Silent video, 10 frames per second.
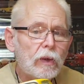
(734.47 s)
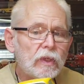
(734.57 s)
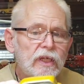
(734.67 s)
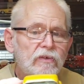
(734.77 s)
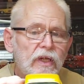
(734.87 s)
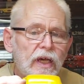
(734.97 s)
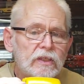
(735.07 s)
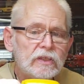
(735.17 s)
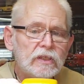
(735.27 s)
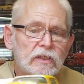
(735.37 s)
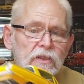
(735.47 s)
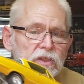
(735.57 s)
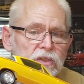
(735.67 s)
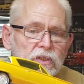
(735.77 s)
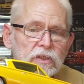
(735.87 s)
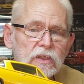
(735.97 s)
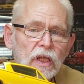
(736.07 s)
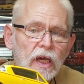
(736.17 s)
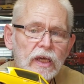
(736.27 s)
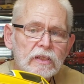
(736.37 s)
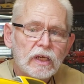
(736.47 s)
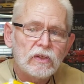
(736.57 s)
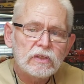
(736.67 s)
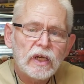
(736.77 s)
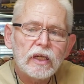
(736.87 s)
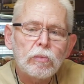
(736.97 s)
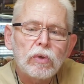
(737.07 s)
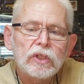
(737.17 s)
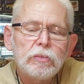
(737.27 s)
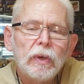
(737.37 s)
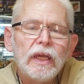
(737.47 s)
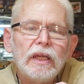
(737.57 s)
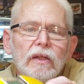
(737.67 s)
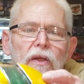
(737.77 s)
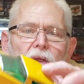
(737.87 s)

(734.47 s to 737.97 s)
I would leave it as is because this is nice. It looks like a brush paint,